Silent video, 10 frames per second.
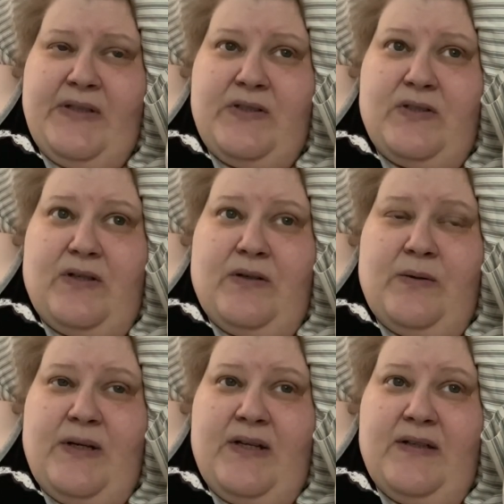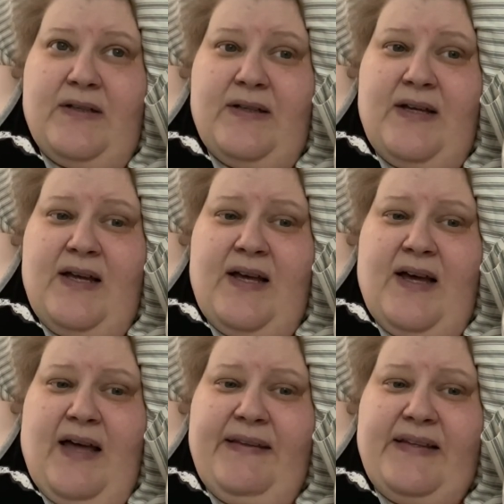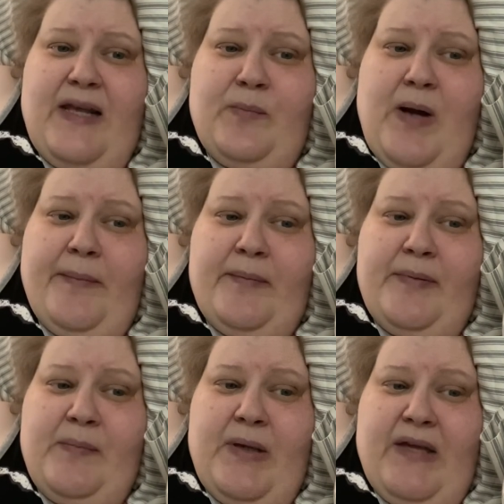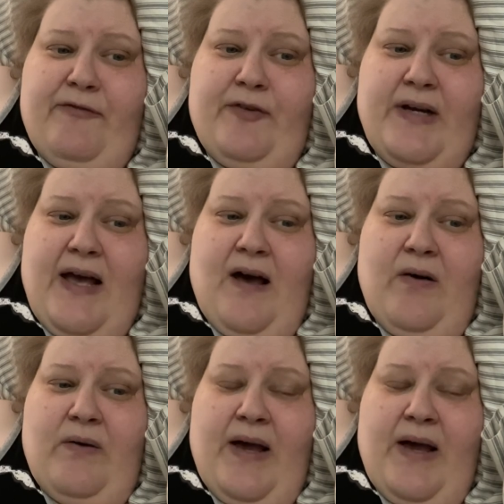So I think that'll probably be it for now.